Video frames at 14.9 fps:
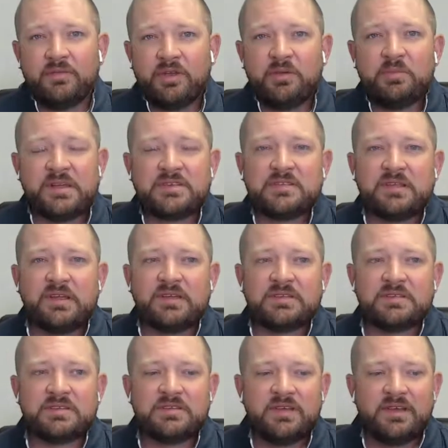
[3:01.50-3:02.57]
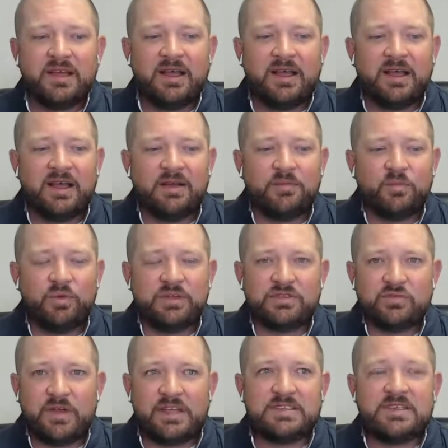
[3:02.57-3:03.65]
of their business
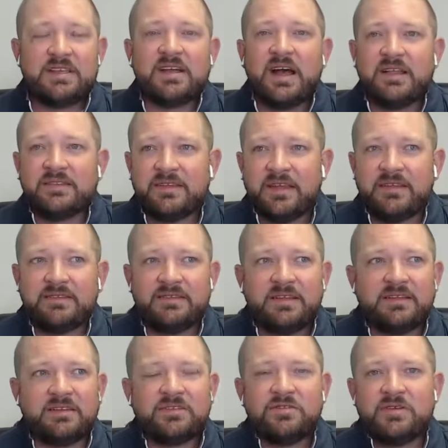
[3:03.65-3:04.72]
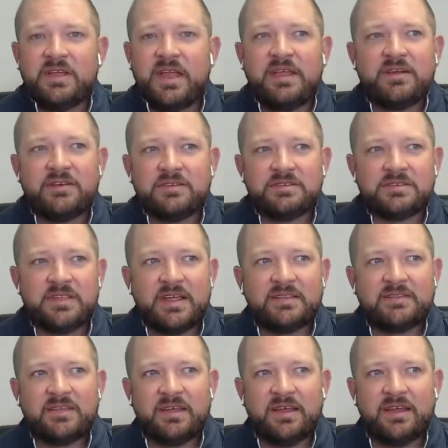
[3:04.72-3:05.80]
was racy content and creators
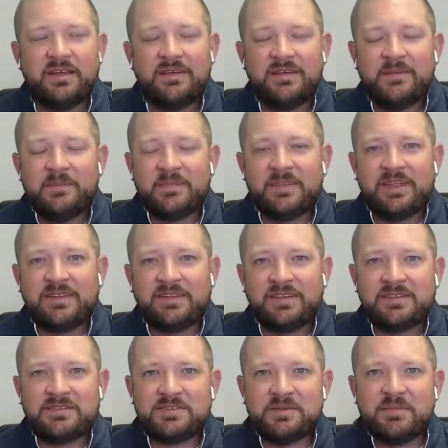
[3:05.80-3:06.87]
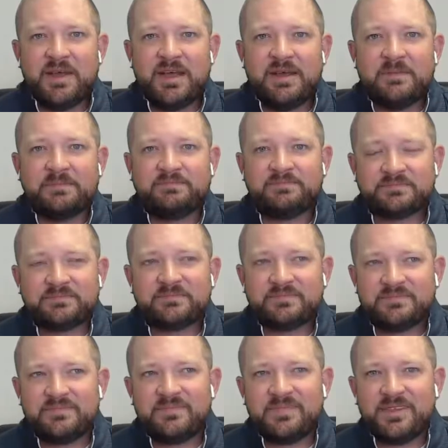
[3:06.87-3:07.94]
that did some
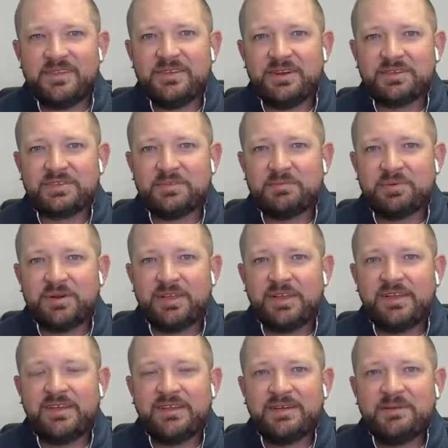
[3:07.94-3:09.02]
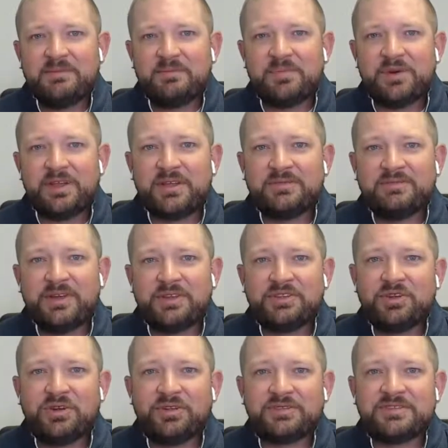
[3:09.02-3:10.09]
some pretty
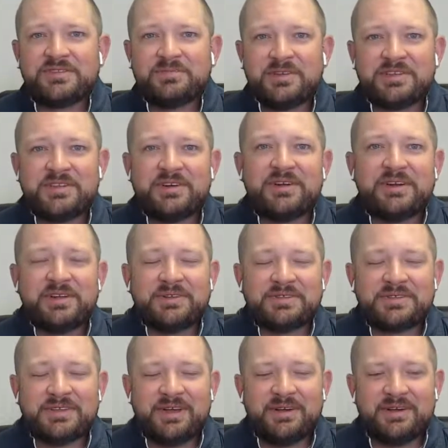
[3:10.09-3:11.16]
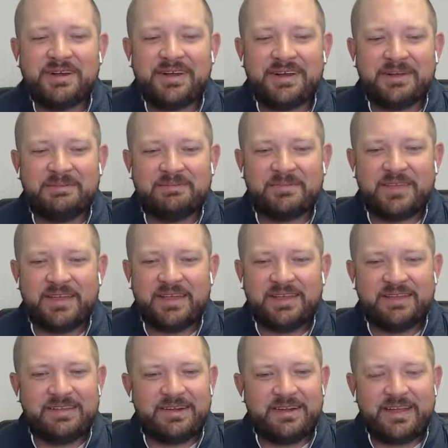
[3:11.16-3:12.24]
adult material. So and
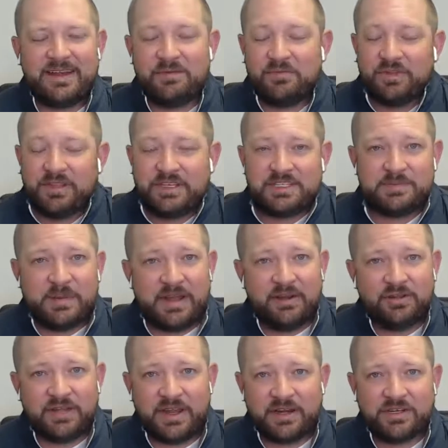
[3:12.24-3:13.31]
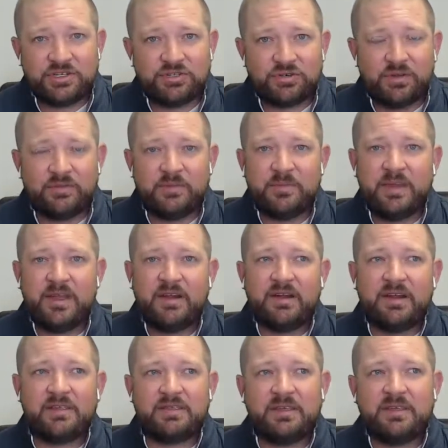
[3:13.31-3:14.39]
it really spiraled out of control from there.
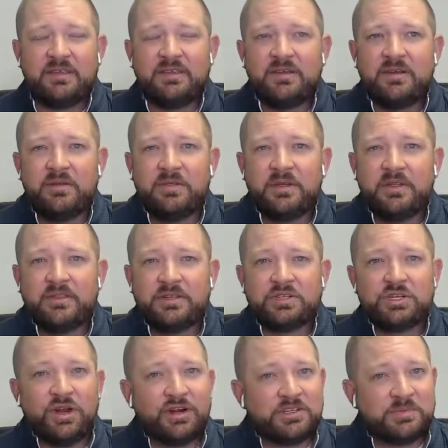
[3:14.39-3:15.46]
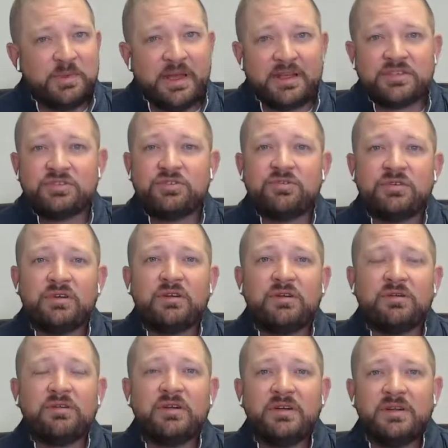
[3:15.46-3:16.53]
And I think the chargebacks
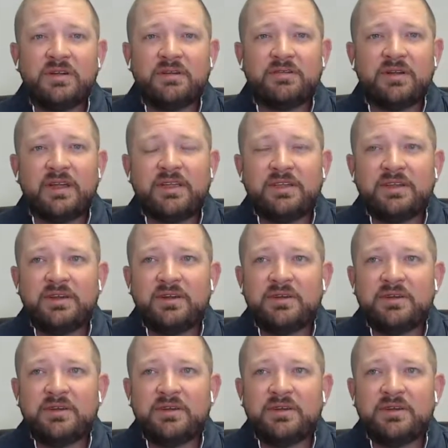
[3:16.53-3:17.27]
grew, right?